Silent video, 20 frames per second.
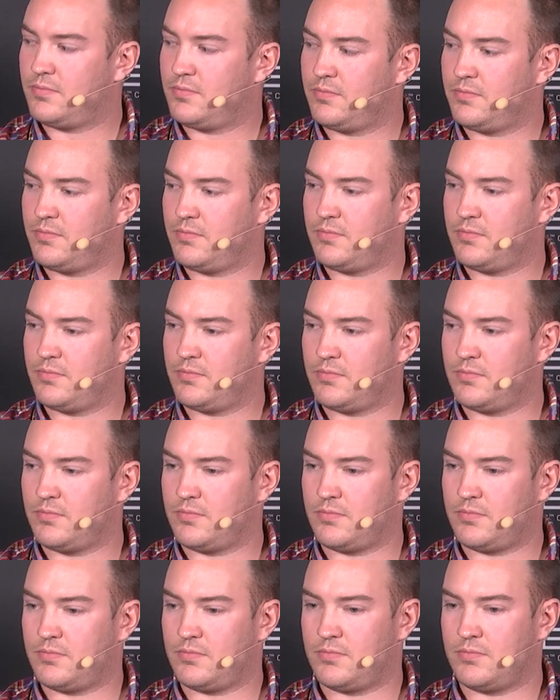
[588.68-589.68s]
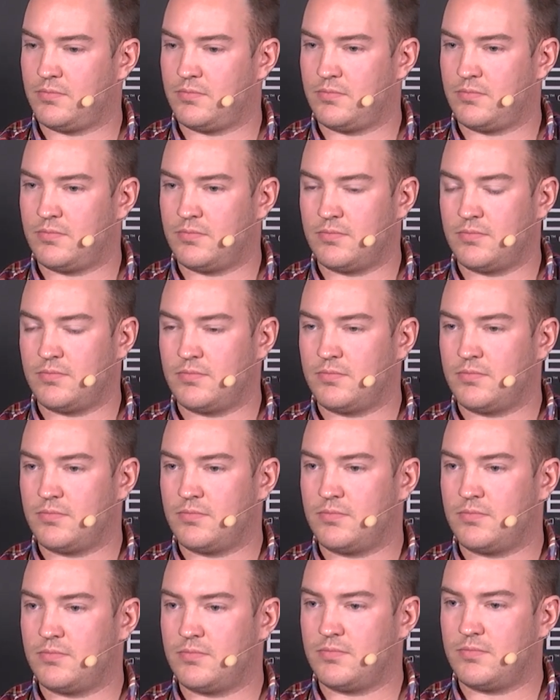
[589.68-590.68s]

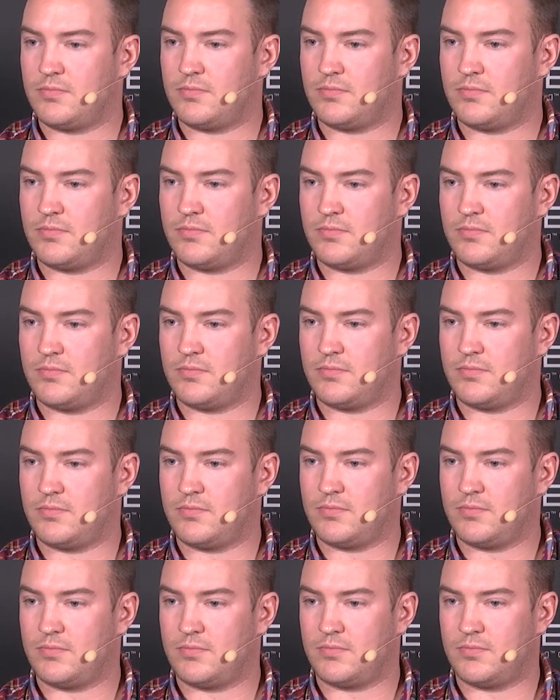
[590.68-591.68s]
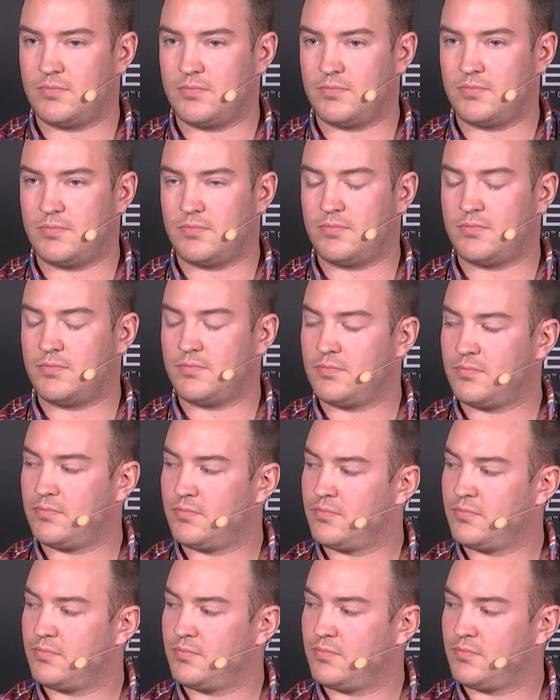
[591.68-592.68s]

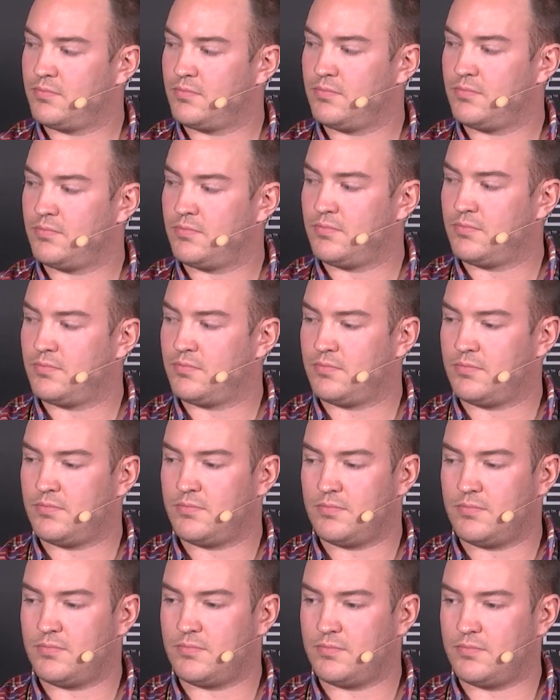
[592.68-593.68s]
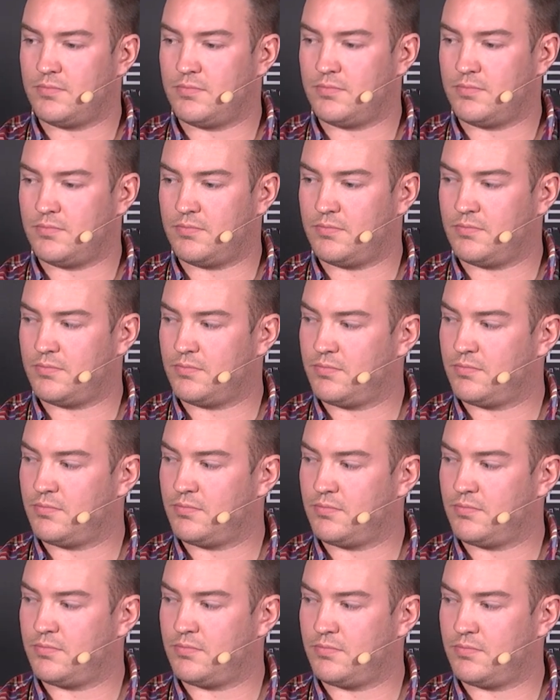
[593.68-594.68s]

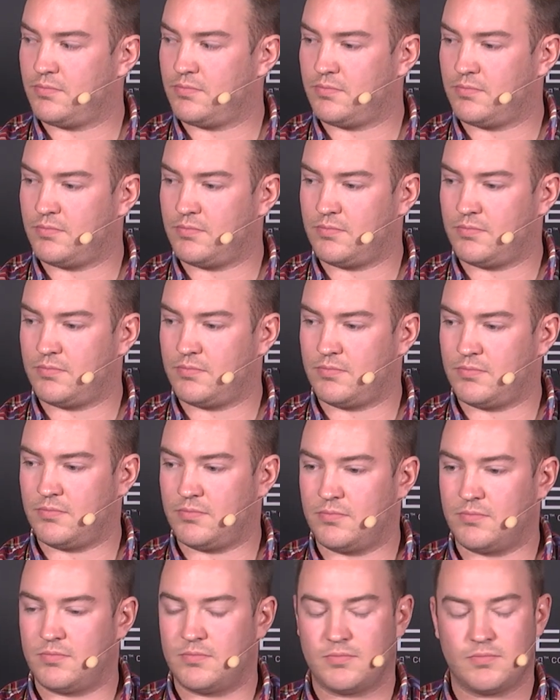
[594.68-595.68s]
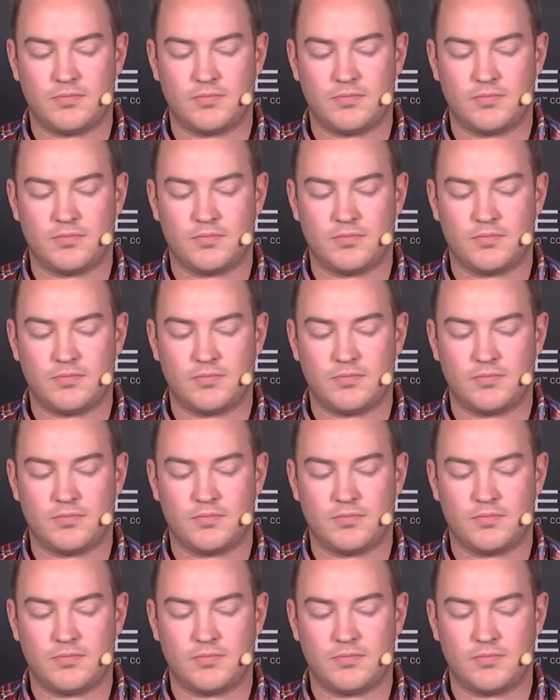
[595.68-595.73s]
(silent)